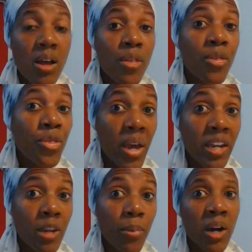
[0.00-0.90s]
they
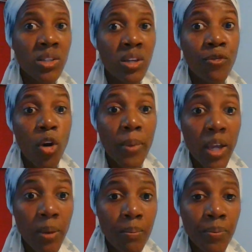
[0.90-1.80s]
departed from
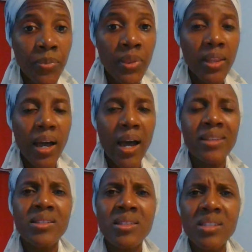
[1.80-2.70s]
him
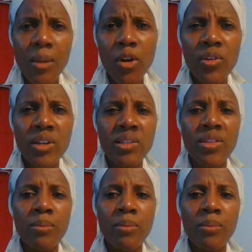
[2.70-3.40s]
and separated